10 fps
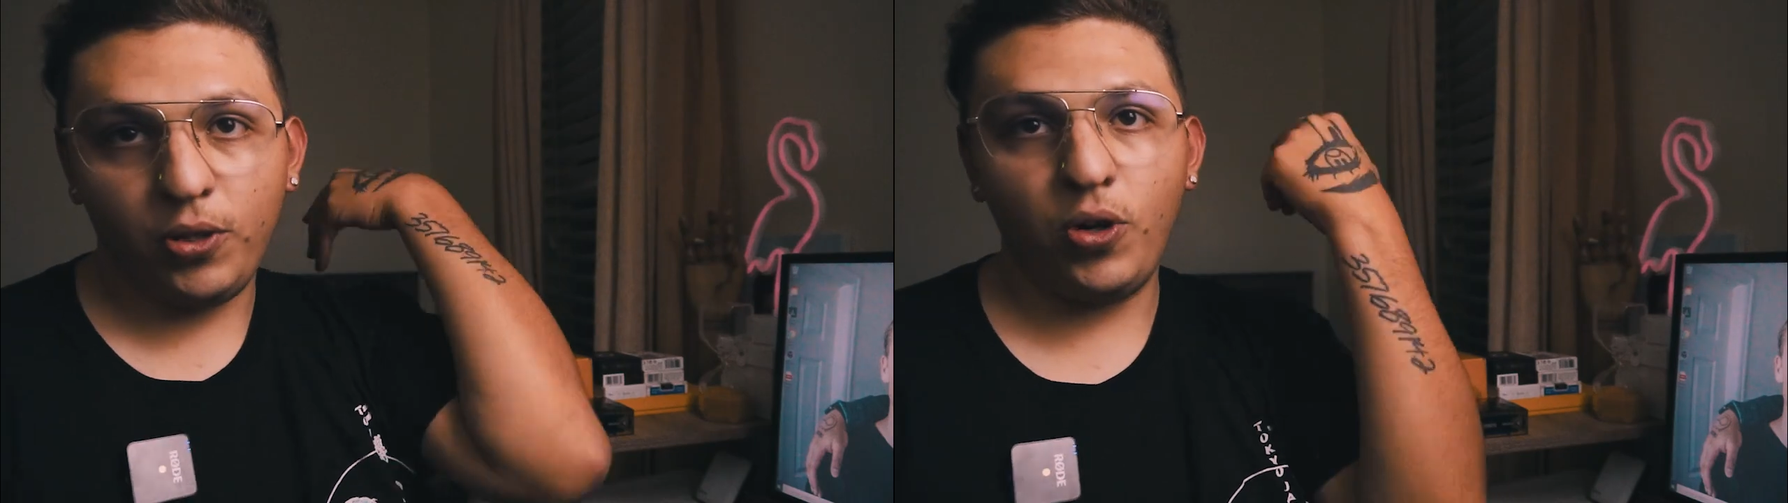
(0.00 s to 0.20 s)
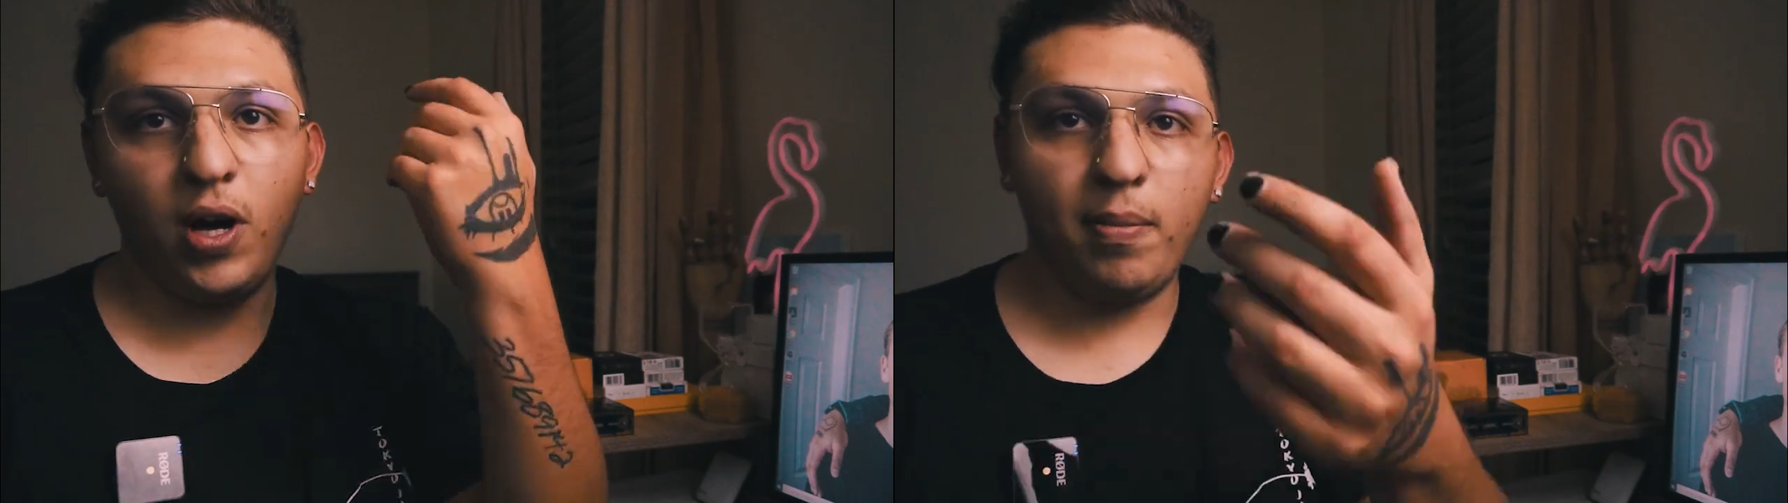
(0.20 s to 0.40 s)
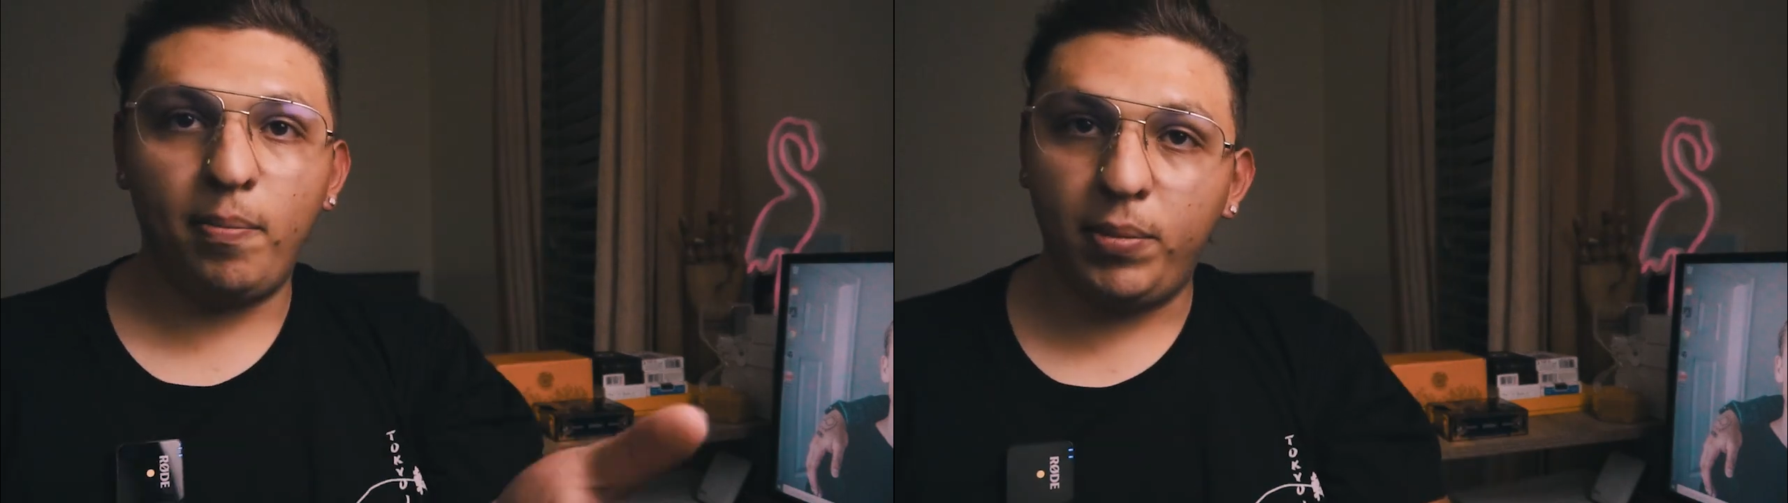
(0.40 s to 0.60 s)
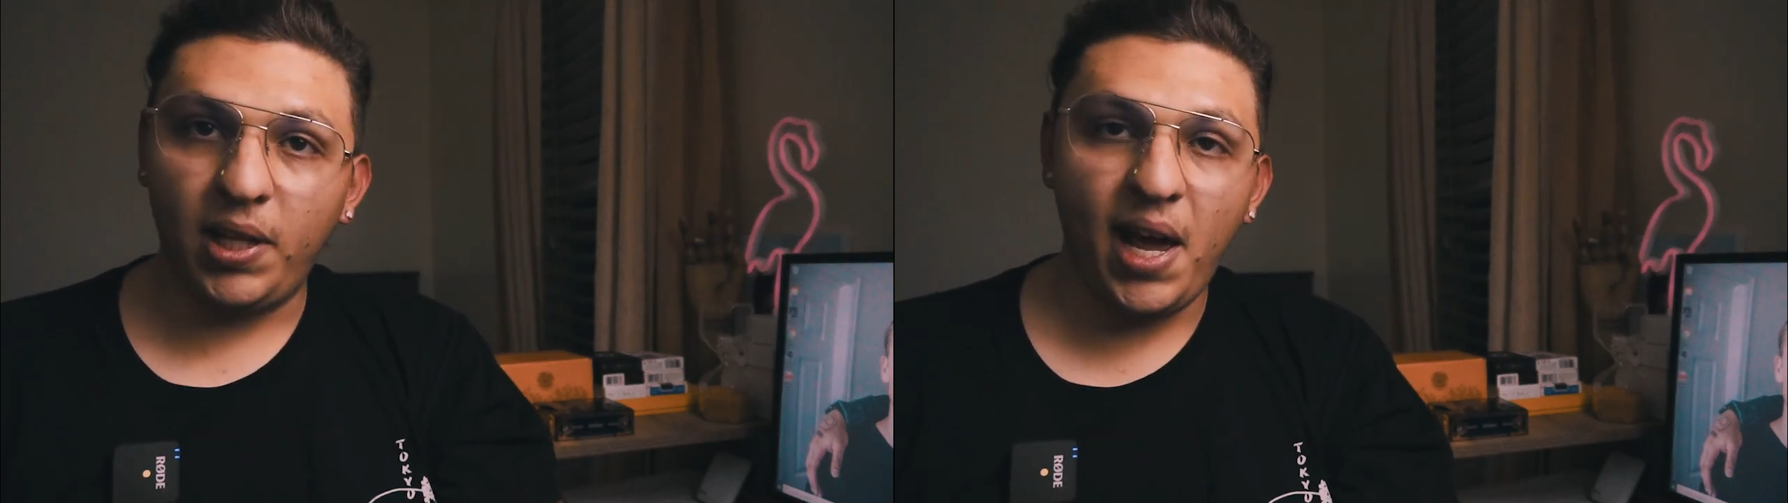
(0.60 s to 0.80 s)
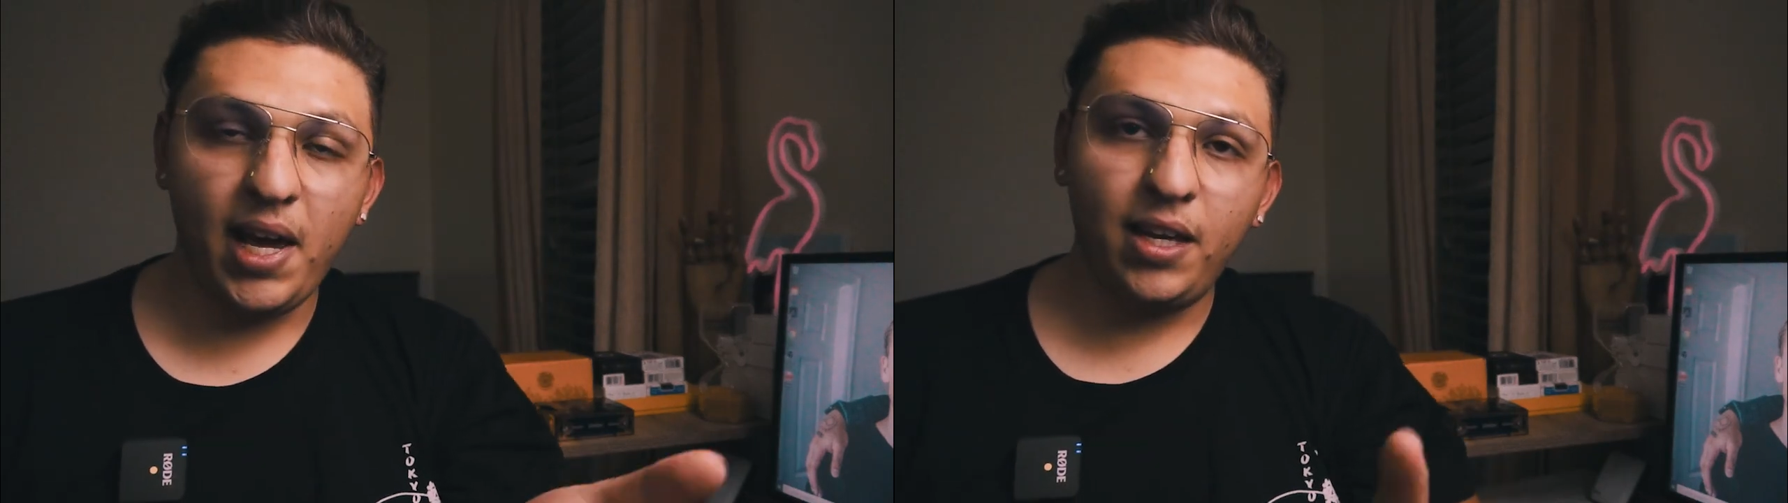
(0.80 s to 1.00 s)
they're not
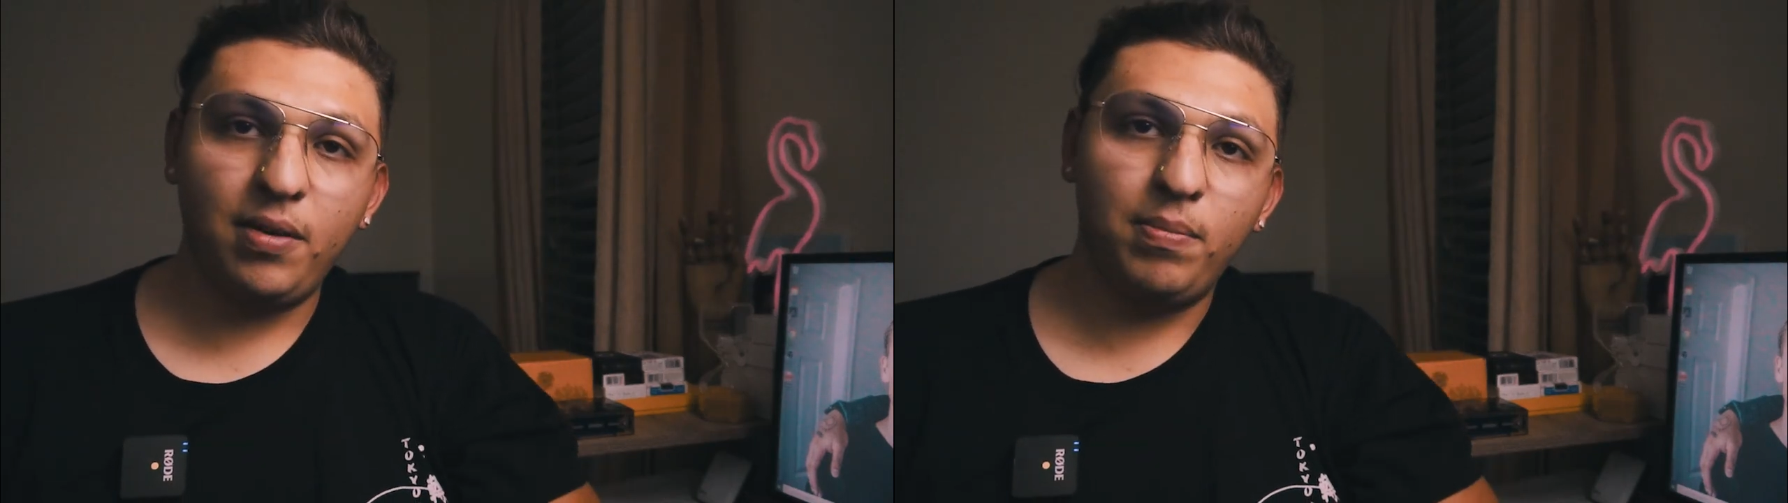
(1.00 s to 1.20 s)
black,